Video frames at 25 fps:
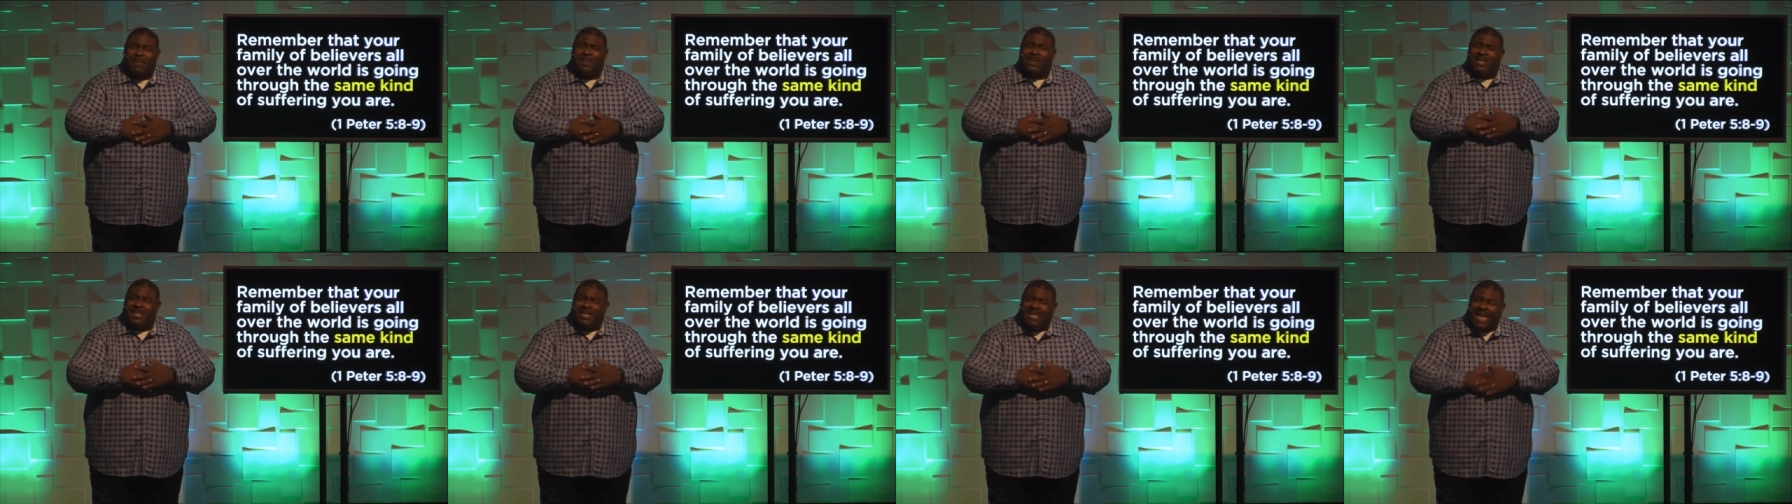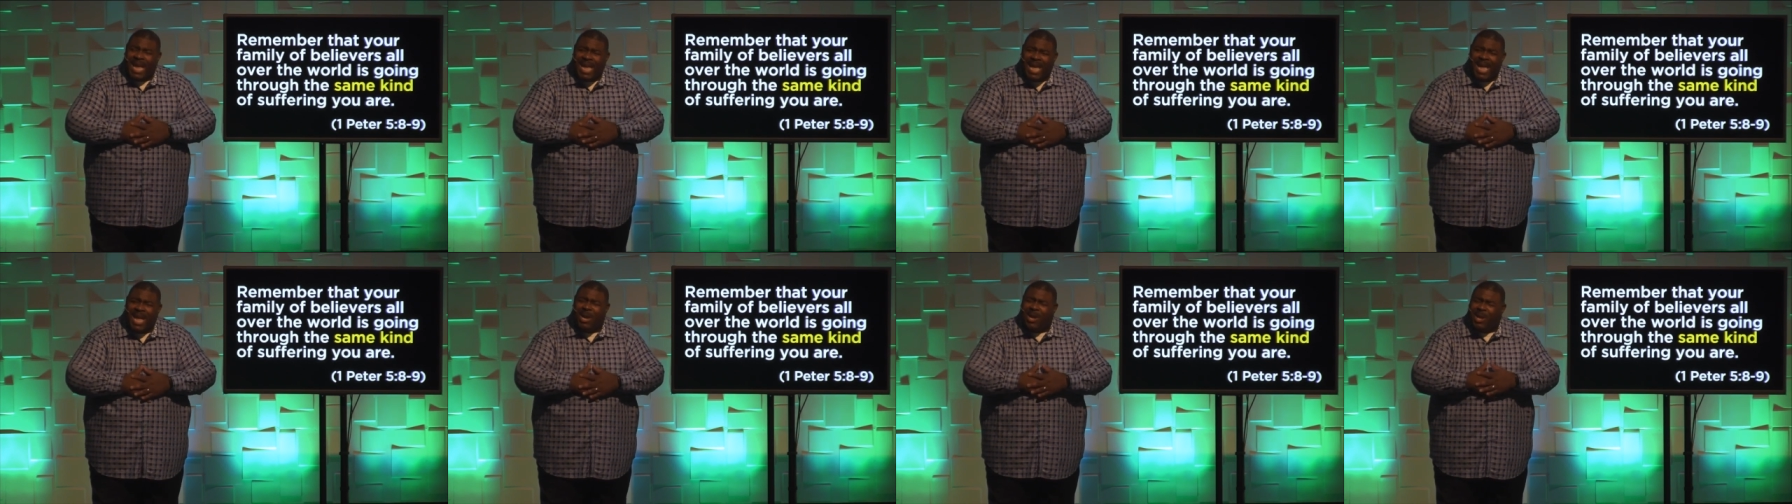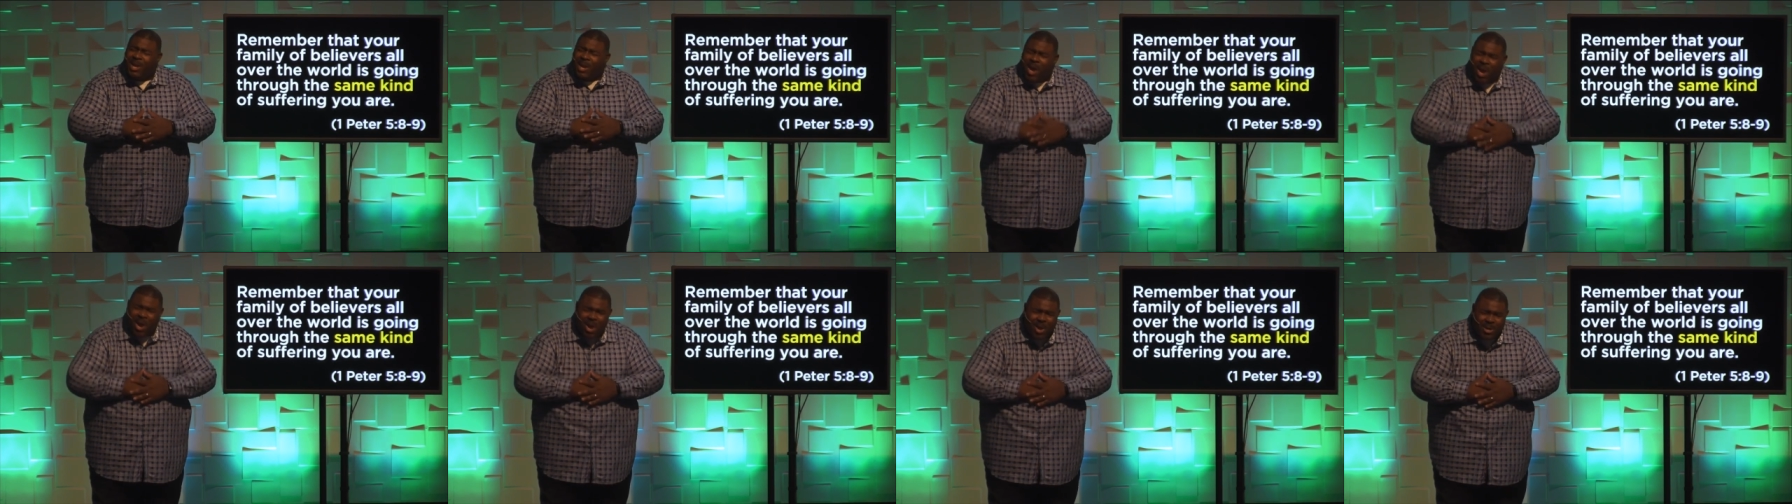staying
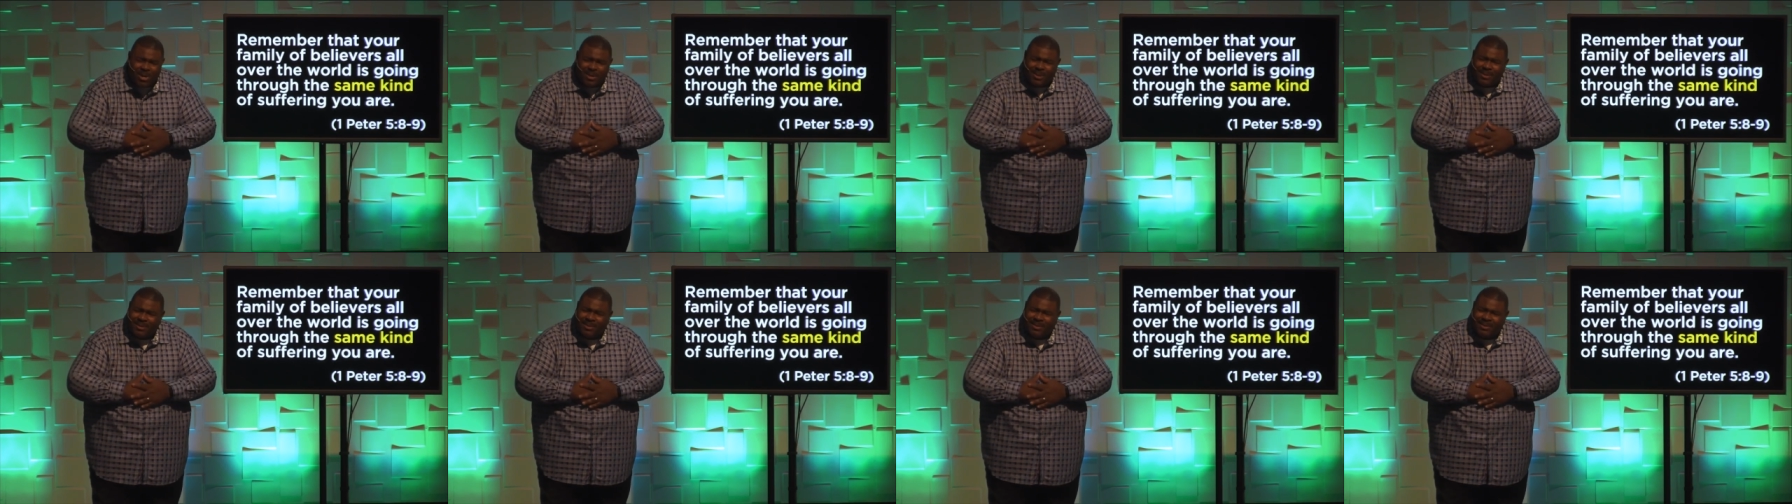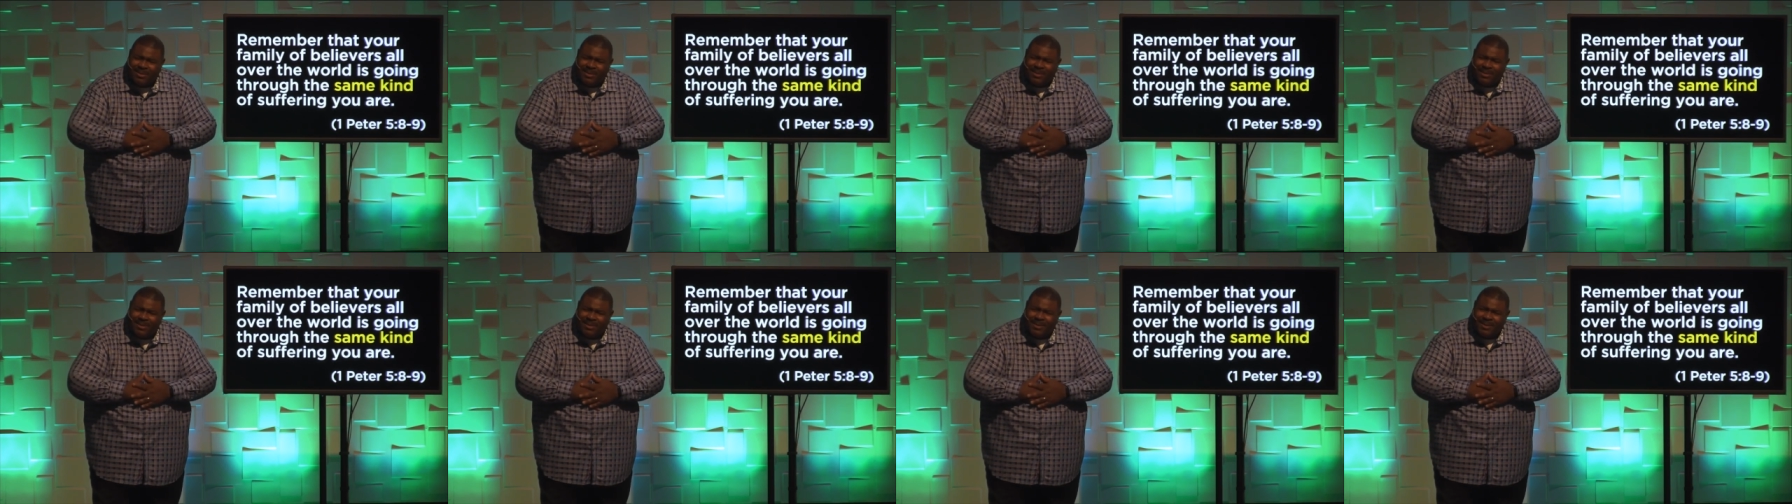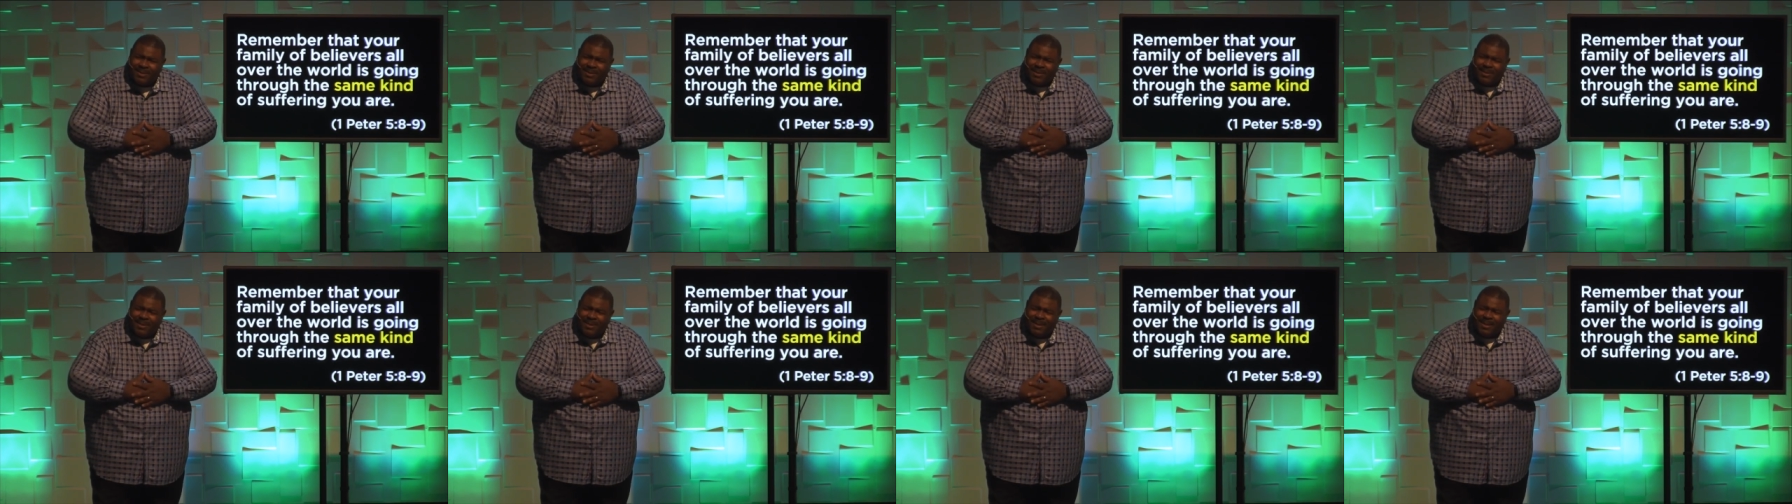alert.
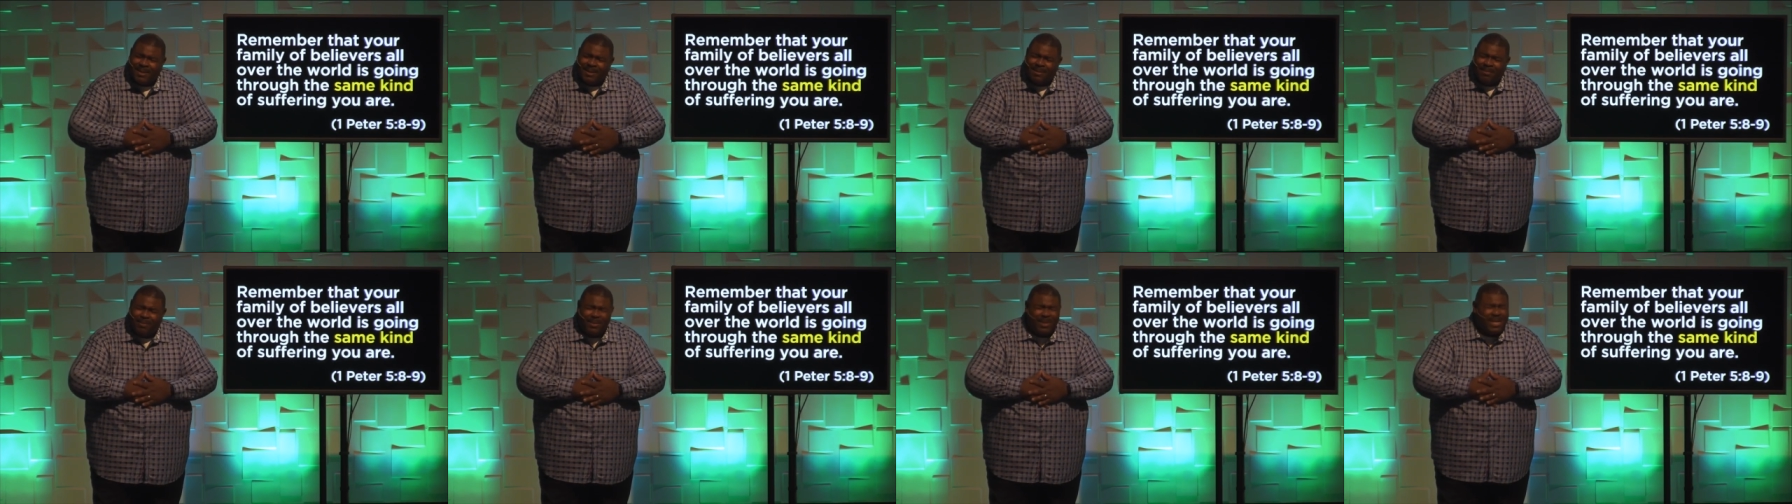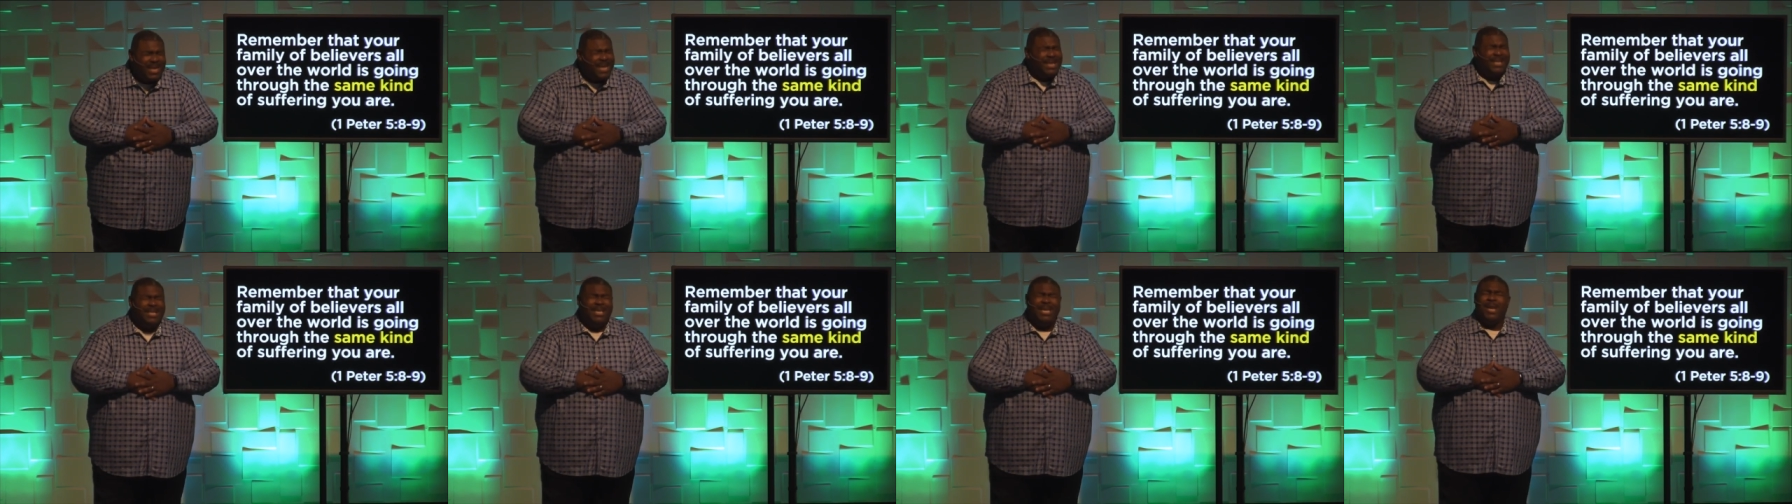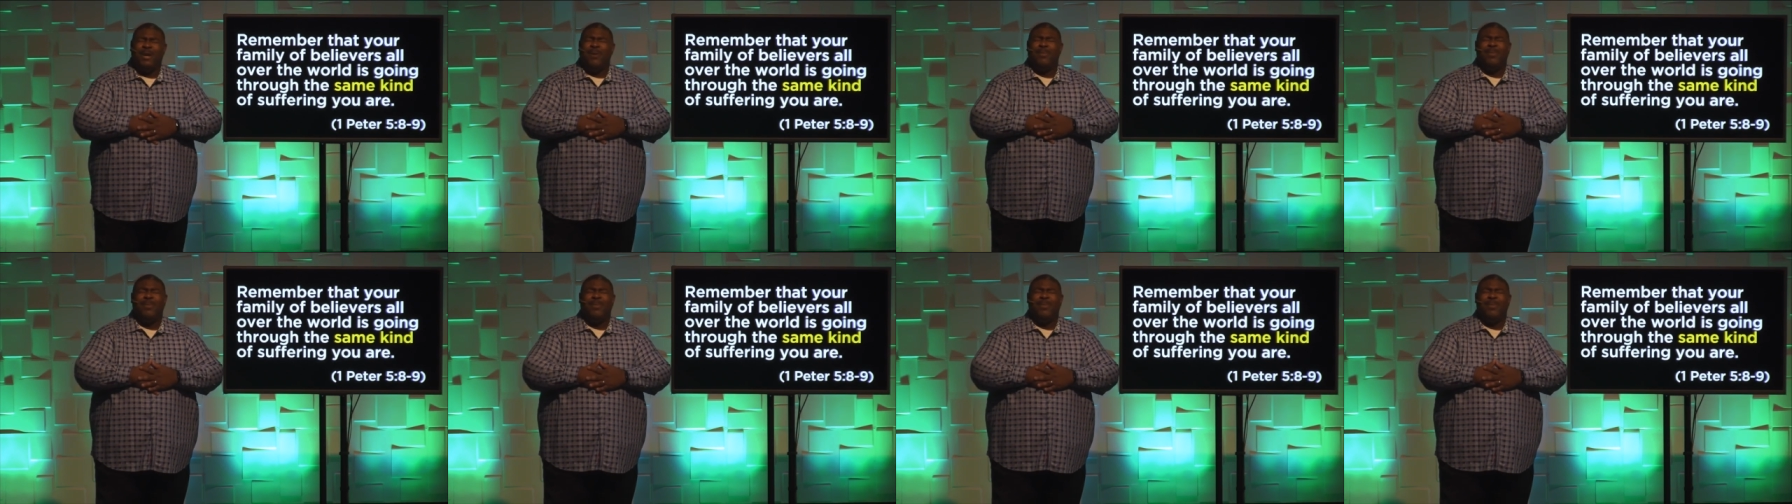Please hear me,